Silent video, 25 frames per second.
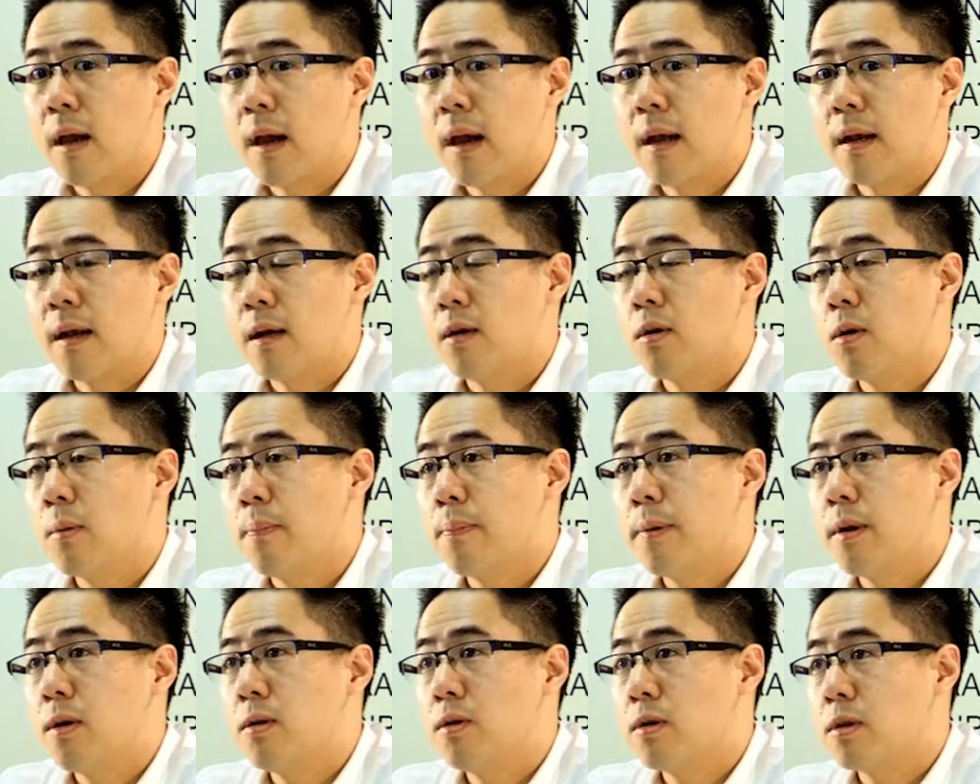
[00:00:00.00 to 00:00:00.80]
and it
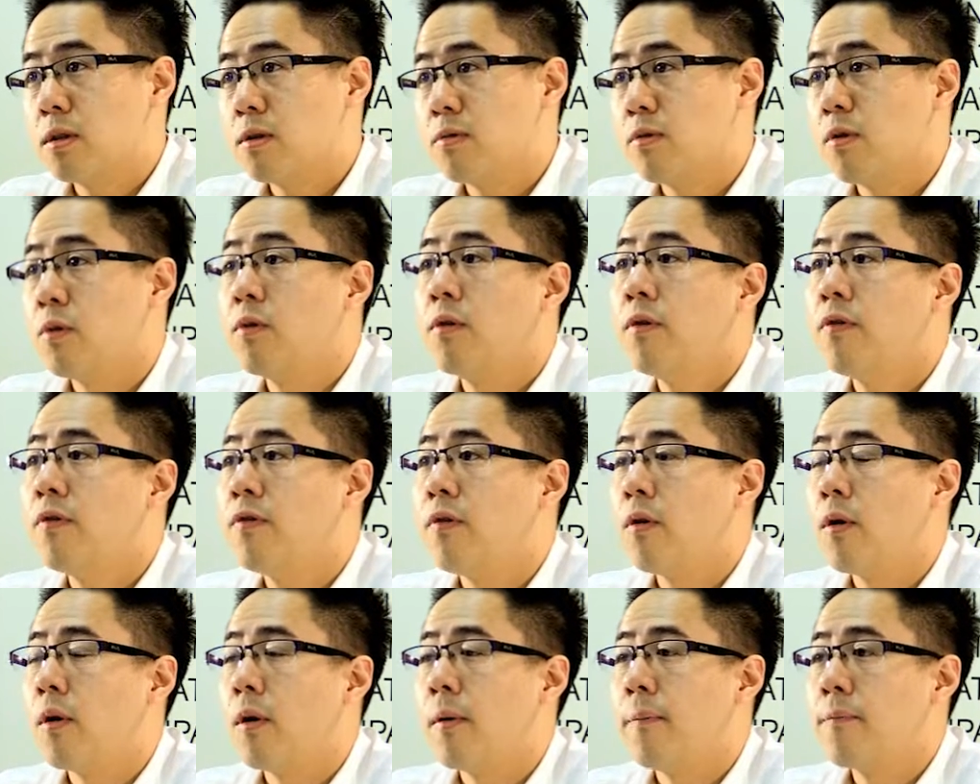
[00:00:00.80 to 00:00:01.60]
could be useful
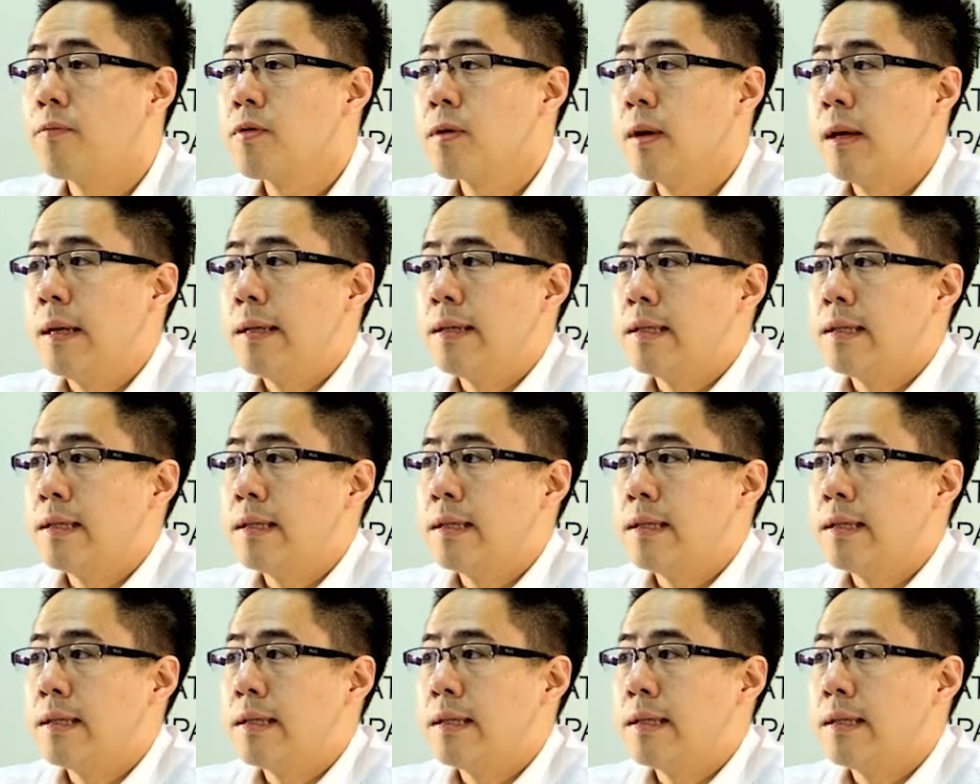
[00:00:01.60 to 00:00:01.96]
for,